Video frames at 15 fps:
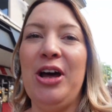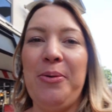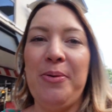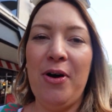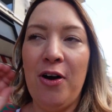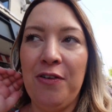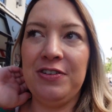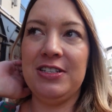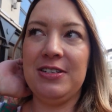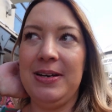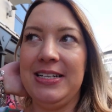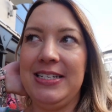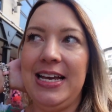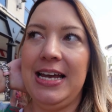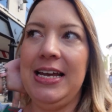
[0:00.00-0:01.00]
no, we're off to sing
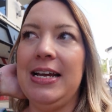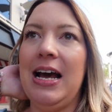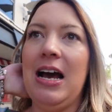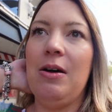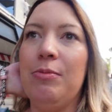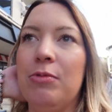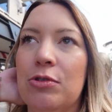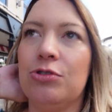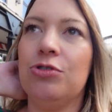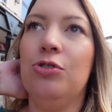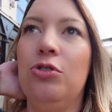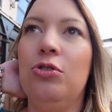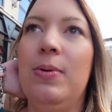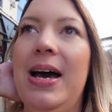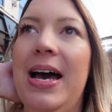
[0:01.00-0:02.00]
to eat now. I'm not
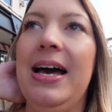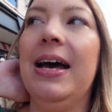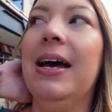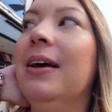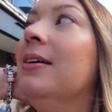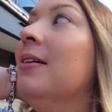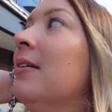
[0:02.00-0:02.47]
sure where.